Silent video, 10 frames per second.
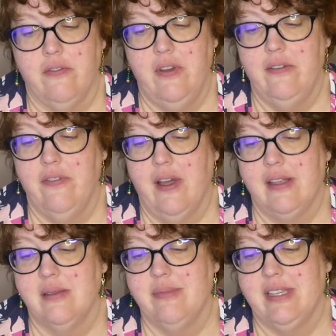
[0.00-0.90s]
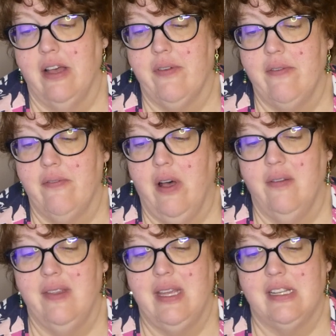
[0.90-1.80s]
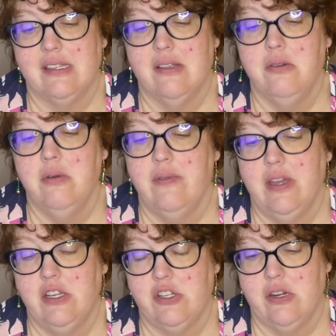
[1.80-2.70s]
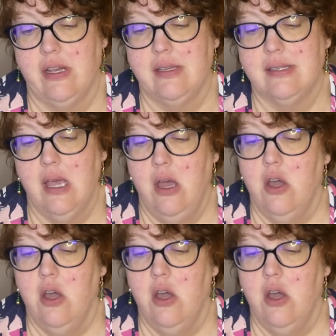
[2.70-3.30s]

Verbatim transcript: Finn finds himself involved in a slew of intrigues,